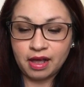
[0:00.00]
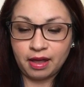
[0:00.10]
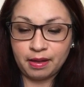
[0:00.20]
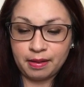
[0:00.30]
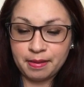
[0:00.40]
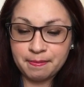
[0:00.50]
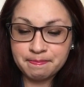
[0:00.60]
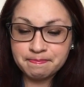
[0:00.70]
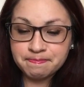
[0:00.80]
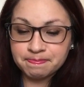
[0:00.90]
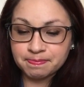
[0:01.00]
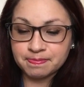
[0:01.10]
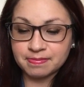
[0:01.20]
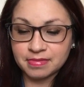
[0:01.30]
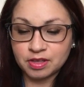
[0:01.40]

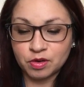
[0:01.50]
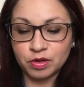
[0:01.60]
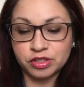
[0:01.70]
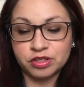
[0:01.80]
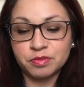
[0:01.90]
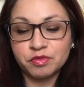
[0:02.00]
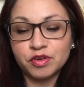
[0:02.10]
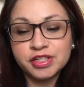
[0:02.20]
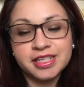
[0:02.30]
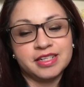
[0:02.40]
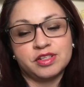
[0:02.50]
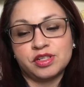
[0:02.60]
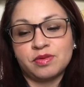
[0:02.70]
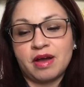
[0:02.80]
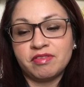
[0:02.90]
Question number 14,
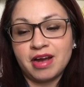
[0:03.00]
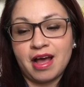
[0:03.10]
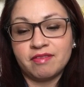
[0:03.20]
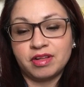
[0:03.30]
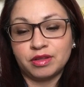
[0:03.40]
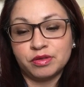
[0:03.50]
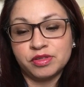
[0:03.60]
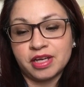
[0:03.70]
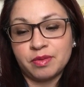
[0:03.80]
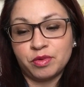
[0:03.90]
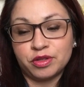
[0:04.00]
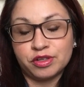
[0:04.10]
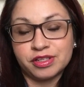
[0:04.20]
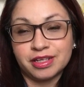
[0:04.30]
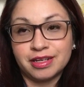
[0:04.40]
do you ever have alone time with
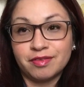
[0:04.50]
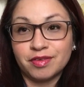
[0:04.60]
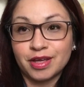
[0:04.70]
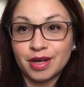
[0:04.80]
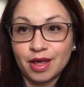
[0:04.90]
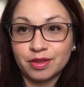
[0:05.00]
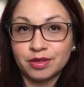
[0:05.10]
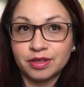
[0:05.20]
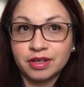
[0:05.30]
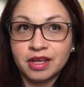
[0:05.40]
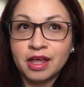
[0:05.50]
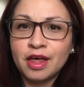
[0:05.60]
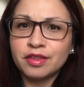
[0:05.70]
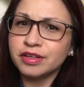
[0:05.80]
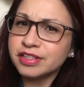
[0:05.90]
your significant other?
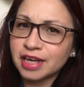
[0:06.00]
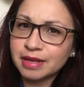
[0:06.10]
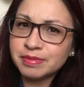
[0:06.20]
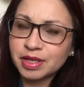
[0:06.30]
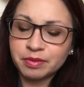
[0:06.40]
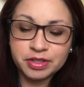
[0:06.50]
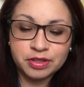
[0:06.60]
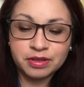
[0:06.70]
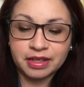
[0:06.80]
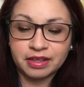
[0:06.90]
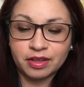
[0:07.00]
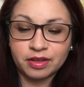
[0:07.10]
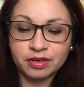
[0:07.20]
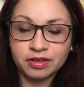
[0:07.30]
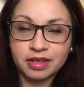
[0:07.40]
There are times that we do, like the
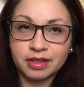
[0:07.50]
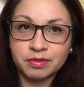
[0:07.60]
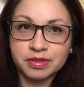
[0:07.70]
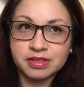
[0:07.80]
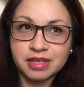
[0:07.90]
other, I think it was